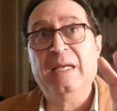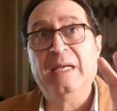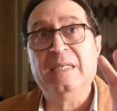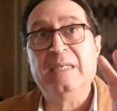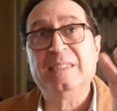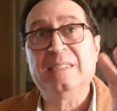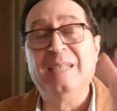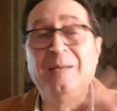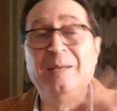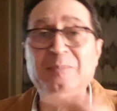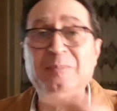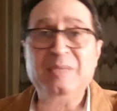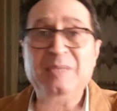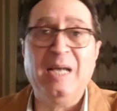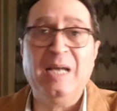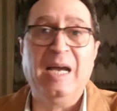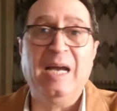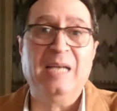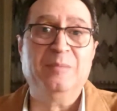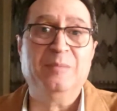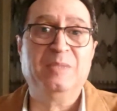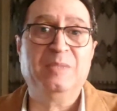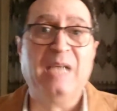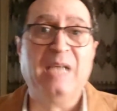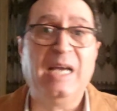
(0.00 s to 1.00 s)

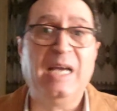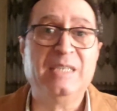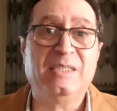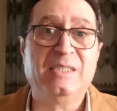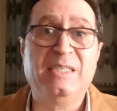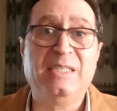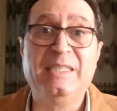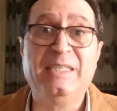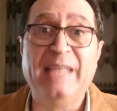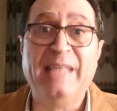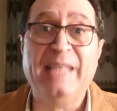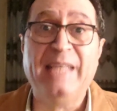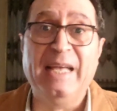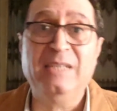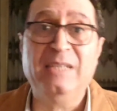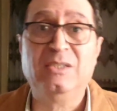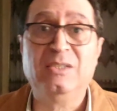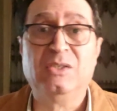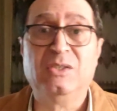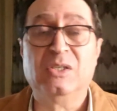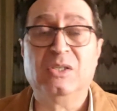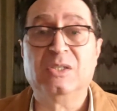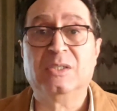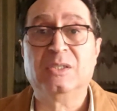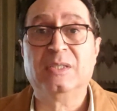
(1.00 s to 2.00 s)
Sometimes I see
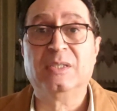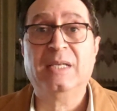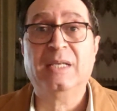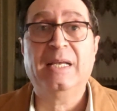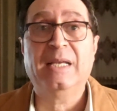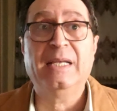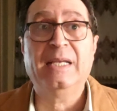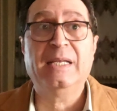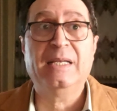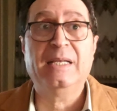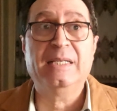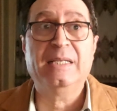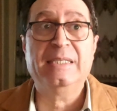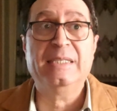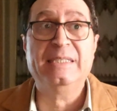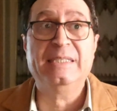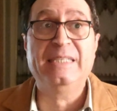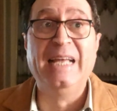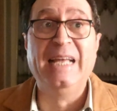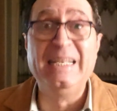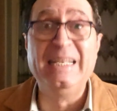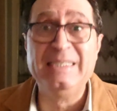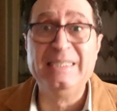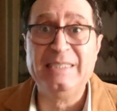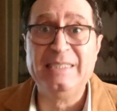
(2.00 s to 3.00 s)
dancers
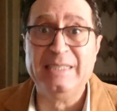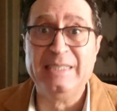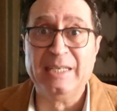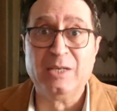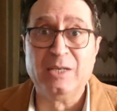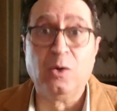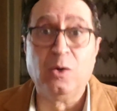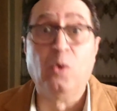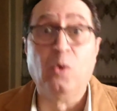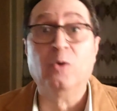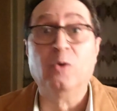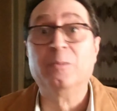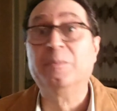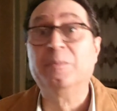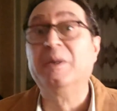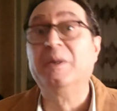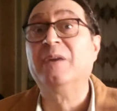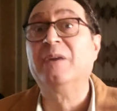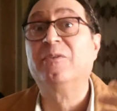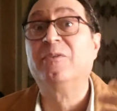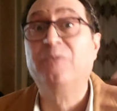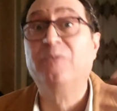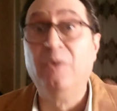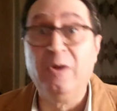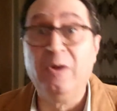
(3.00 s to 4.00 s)
dancing or
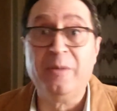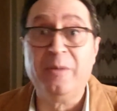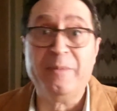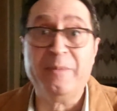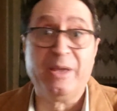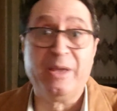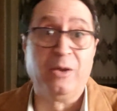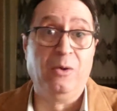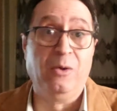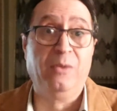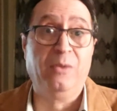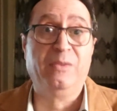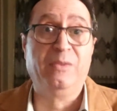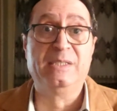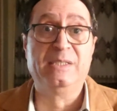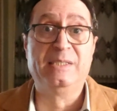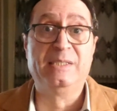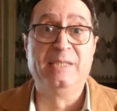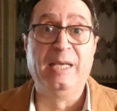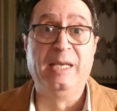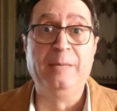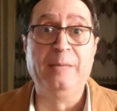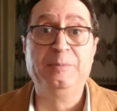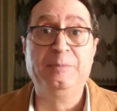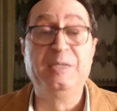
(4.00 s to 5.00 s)
performing on the
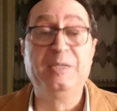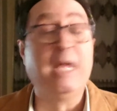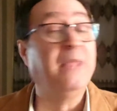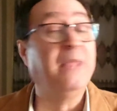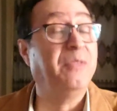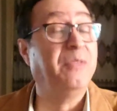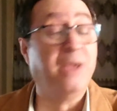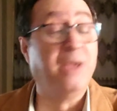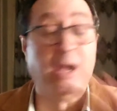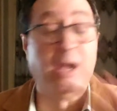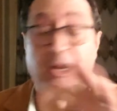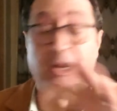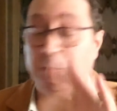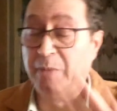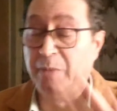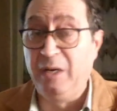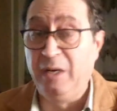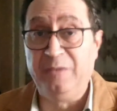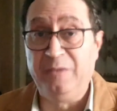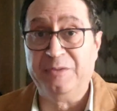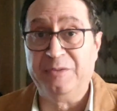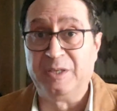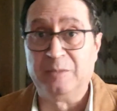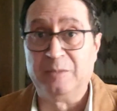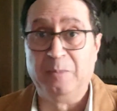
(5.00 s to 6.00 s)
steps, and they are
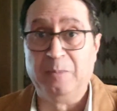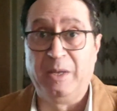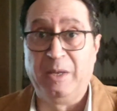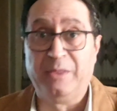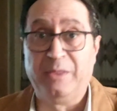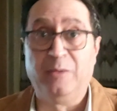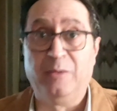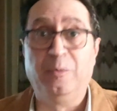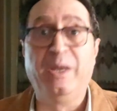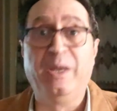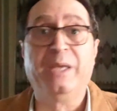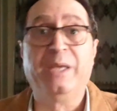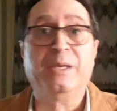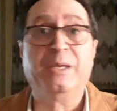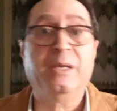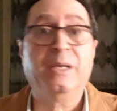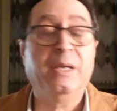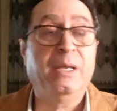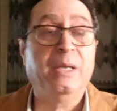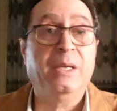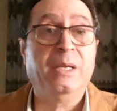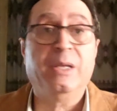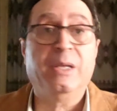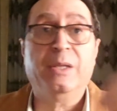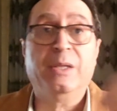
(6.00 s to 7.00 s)
perfect, by the way.
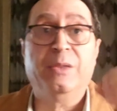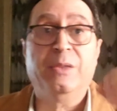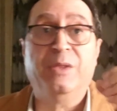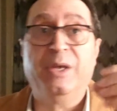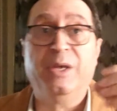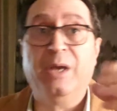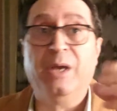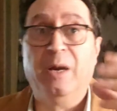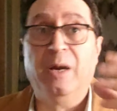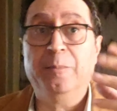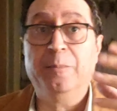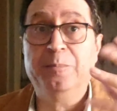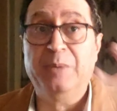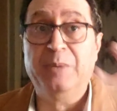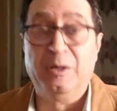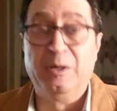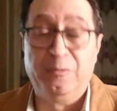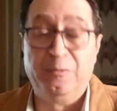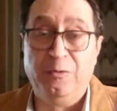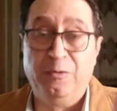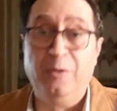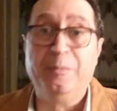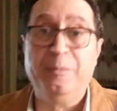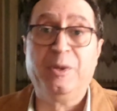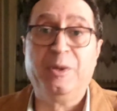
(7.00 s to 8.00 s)
They
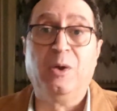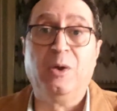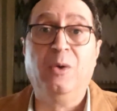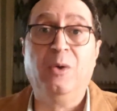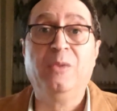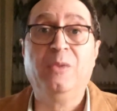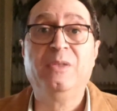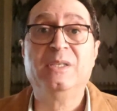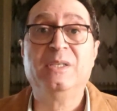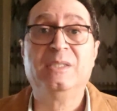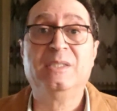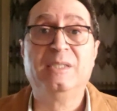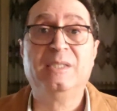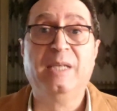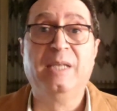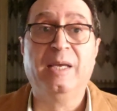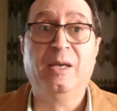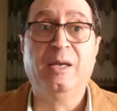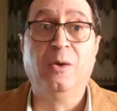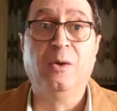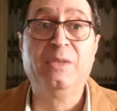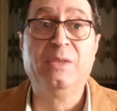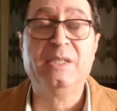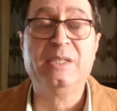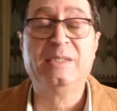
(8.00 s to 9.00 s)
performing on
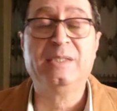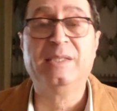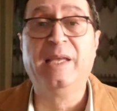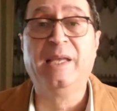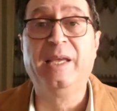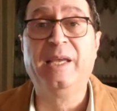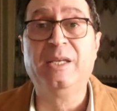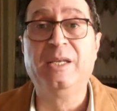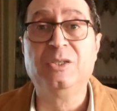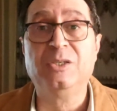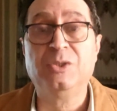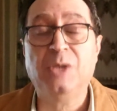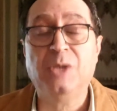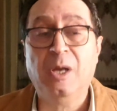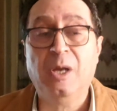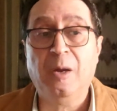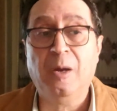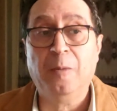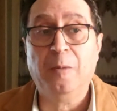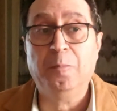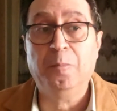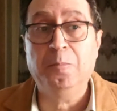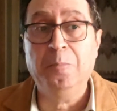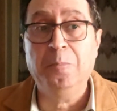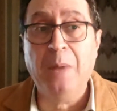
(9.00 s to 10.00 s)
the stage,
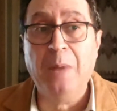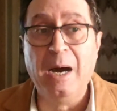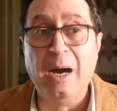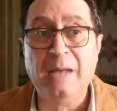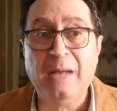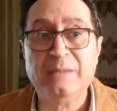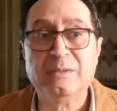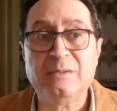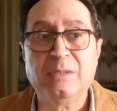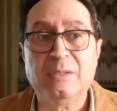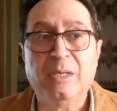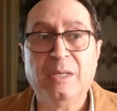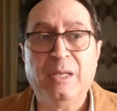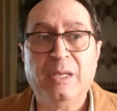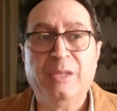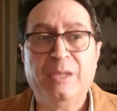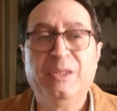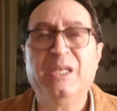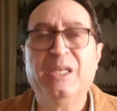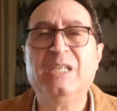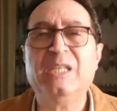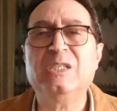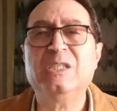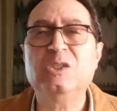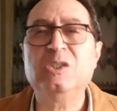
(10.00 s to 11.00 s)
but
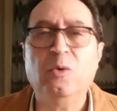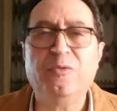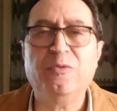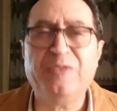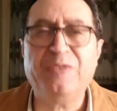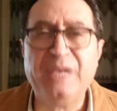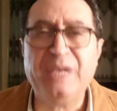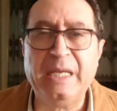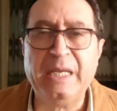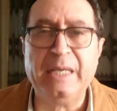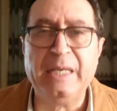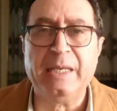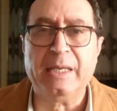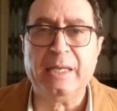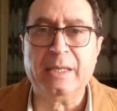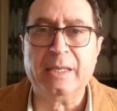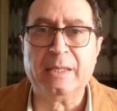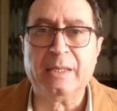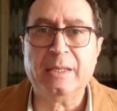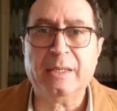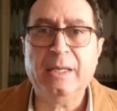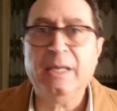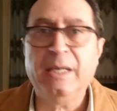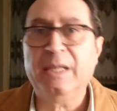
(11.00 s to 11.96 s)
there is no feeling.